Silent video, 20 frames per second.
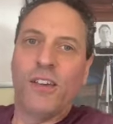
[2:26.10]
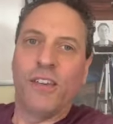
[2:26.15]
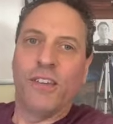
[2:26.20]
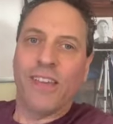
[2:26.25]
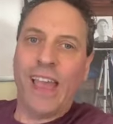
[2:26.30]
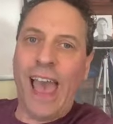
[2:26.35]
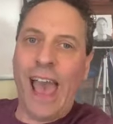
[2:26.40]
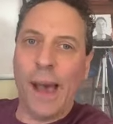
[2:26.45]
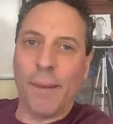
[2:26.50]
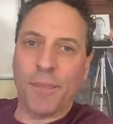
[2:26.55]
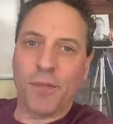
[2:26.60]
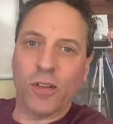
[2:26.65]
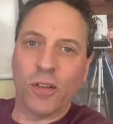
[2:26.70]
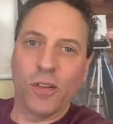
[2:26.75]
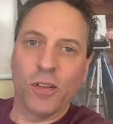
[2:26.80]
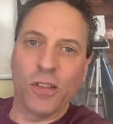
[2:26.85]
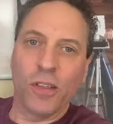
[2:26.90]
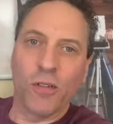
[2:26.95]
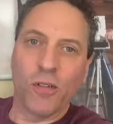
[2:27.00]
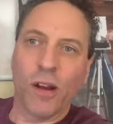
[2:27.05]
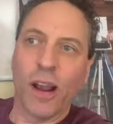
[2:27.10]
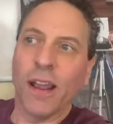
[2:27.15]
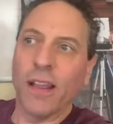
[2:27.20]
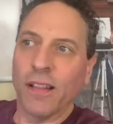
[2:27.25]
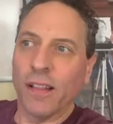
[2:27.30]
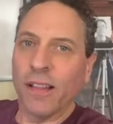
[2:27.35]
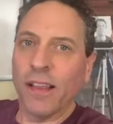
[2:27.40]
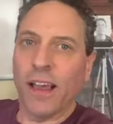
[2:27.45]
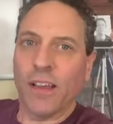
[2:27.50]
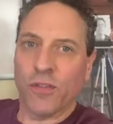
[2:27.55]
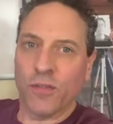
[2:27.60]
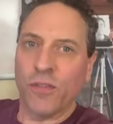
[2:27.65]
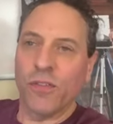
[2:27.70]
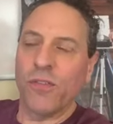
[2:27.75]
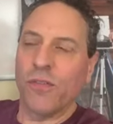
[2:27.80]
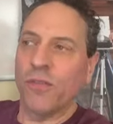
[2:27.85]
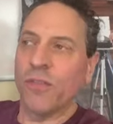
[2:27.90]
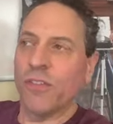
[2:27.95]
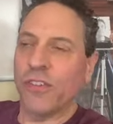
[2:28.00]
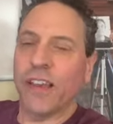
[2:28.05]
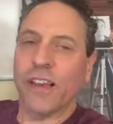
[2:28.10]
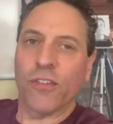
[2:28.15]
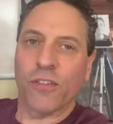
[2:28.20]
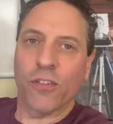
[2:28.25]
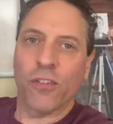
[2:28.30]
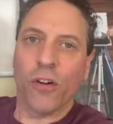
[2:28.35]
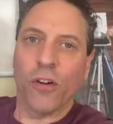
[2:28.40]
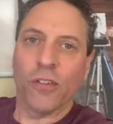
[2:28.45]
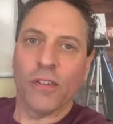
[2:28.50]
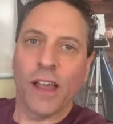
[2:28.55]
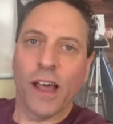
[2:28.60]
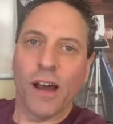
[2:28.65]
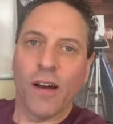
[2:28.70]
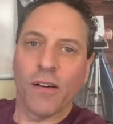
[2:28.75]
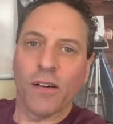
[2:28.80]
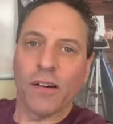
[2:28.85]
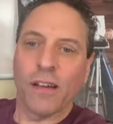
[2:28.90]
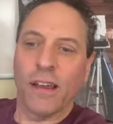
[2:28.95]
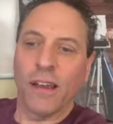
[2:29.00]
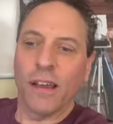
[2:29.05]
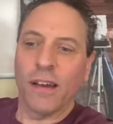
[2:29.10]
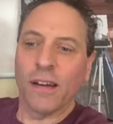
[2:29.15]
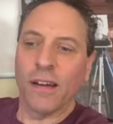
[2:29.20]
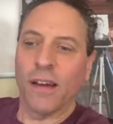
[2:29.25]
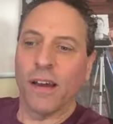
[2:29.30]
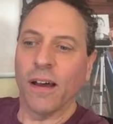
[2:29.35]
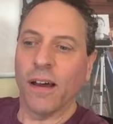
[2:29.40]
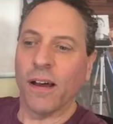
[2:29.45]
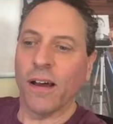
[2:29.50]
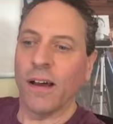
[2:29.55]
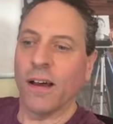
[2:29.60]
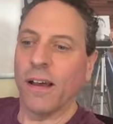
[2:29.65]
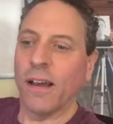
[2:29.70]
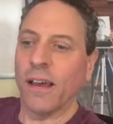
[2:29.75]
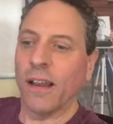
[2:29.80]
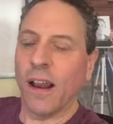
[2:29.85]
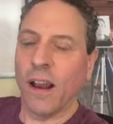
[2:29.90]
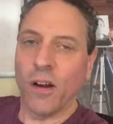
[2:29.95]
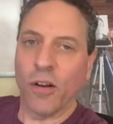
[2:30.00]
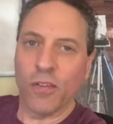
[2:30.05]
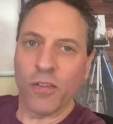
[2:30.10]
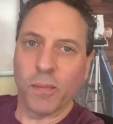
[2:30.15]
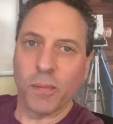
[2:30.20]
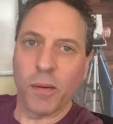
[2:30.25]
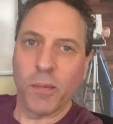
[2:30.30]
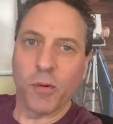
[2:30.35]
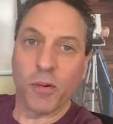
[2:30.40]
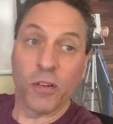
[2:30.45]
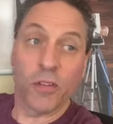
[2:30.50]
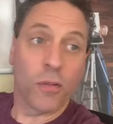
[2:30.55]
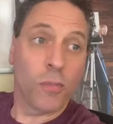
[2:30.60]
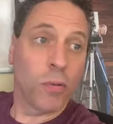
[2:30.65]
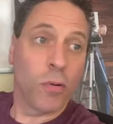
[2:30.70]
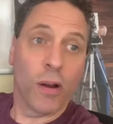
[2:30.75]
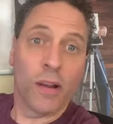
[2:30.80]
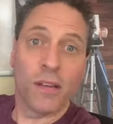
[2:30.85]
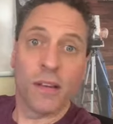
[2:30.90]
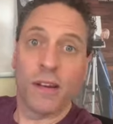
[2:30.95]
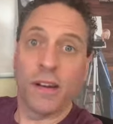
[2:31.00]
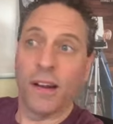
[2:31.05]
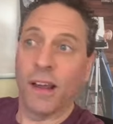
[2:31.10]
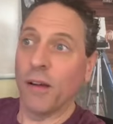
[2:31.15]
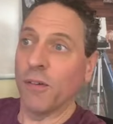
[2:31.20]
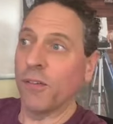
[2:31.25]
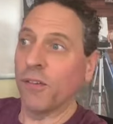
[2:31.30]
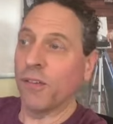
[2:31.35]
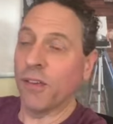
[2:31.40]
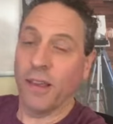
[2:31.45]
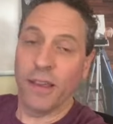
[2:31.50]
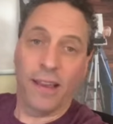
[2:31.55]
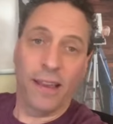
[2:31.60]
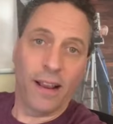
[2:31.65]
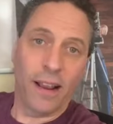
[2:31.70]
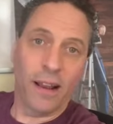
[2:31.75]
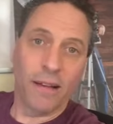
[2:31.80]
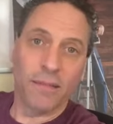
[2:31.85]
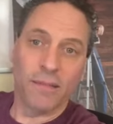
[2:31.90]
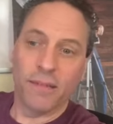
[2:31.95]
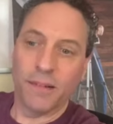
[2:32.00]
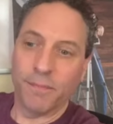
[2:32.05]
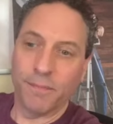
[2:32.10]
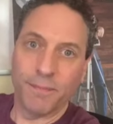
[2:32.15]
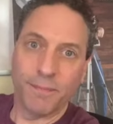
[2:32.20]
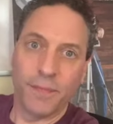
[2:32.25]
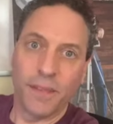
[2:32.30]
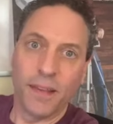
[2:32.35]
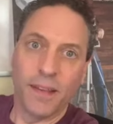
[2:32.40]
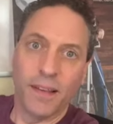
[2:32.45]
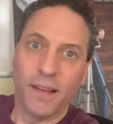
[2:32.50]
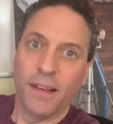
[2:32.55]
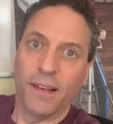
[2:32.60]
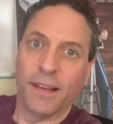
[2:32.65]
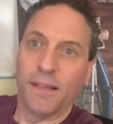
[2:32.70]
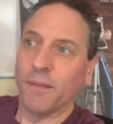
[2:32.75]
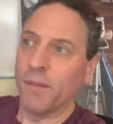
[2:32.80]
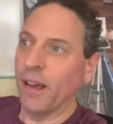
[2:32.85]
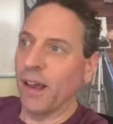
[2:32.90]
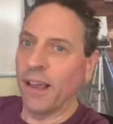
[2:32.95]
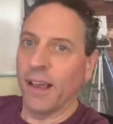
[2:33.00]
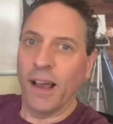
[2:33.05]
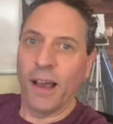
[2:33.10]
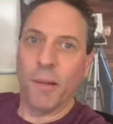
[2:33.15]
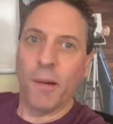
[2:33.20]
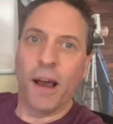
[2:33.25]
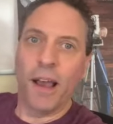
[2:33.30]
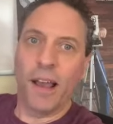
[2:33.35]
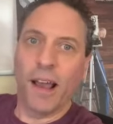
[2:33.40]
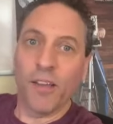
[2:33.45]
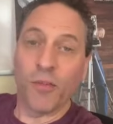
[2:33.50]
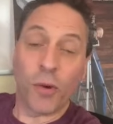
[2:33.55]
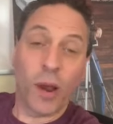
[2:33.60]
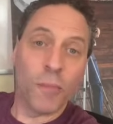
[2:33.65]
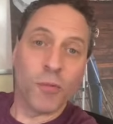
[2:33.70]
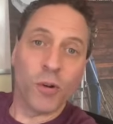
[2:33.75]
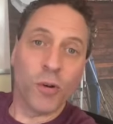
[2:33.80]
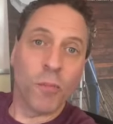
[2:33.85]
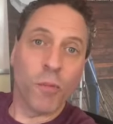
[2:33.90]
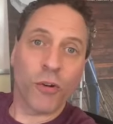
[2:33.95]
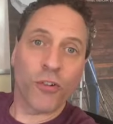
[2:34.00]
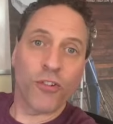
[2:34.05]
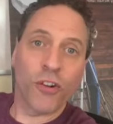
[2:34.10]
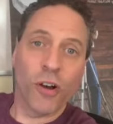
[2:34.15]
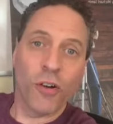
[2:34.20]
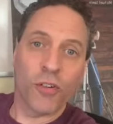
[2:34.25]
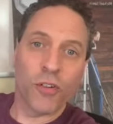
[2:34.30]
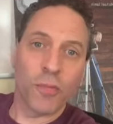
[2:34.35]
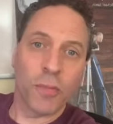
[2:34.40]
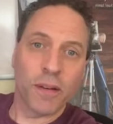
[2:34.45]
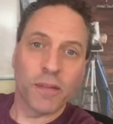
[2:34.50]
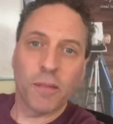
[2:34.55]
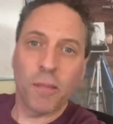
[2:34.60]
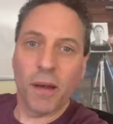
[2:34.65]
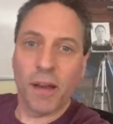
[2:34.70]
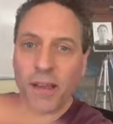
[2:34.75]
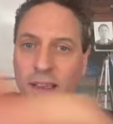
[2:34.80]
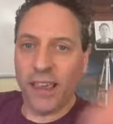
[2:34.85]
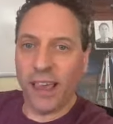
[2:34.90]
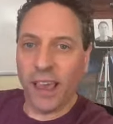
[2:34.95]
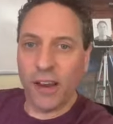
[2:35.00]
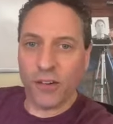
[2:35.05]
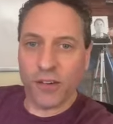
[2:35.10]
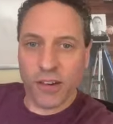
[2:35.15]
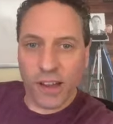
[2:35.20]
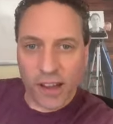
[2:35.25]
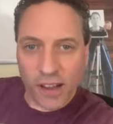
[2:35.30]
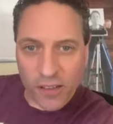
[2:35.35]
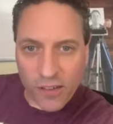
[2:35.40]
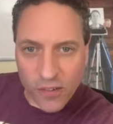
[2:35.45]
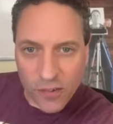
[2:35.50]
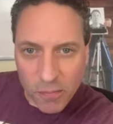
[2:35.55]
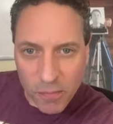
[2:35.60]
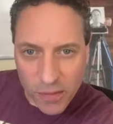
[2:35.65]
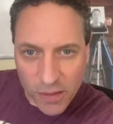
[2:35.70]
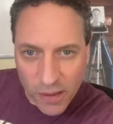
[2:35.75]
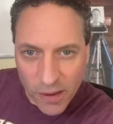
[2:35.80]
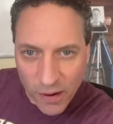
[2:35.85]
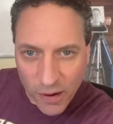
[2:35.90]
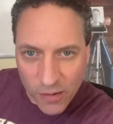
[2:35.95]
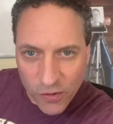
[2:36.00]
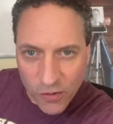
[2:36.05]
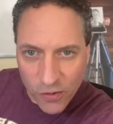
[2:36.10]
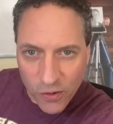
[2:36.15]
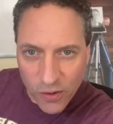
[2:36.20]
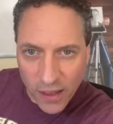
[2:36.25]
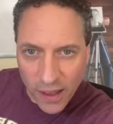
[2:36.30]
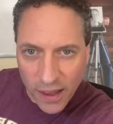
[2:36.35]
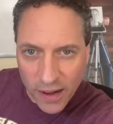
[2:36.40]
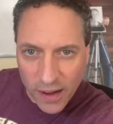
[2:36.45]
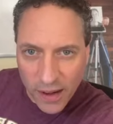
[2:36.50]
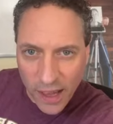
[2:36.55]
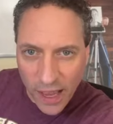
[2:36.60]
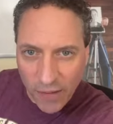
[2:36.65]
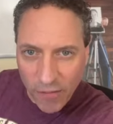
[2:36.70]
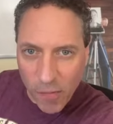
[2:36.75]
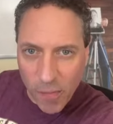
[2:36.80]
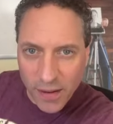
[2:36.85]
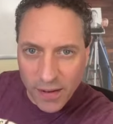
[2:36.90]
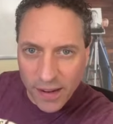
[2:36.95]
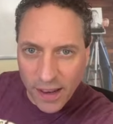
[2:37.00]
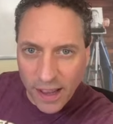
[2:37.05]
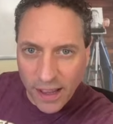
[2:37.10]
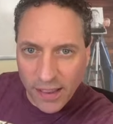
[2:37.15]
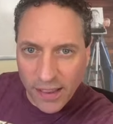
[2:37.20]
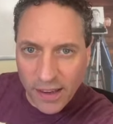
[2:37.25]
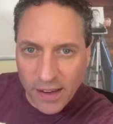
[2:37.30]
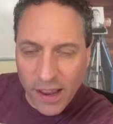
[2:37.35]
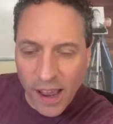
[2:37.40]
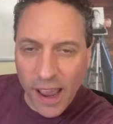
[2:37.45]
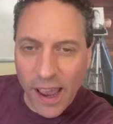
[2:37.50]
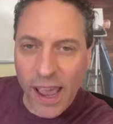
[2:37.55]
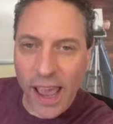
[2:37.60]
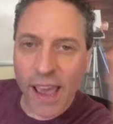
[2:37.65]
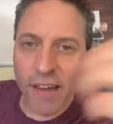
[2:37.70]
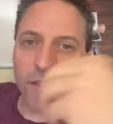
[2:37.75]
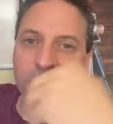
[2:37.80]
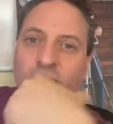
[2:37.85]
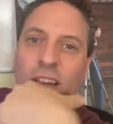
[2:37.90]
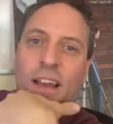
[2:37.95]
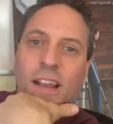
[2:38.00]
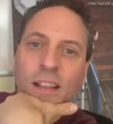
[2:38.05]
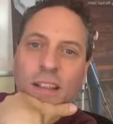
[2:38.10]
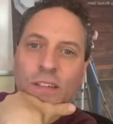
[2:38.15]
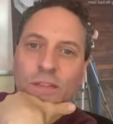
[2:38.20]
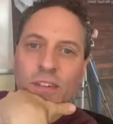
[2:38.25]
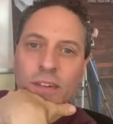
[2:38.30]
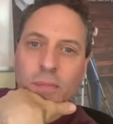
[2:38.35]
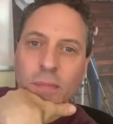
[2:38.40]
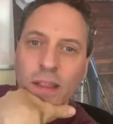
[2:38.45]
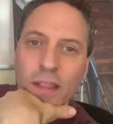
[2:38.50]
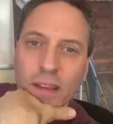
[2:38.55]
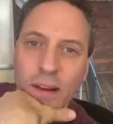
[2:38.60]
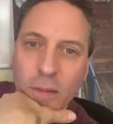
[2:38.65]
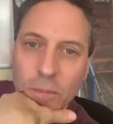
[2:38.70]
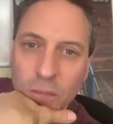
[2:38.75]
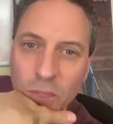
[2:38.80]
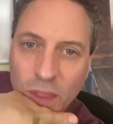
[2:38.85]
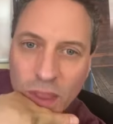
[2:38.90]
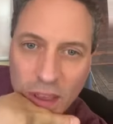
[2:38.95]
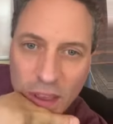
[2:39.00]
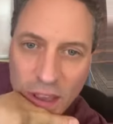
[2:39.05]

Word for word: is absolutely right. The last six sold out. And uh, and I know some people were disappointed, and I was, yeah. I, I, that's why I'm doing more shows, but, but get your tickets, you know, as soon as you can. Ever been to England? I haven't. I'd love to be there.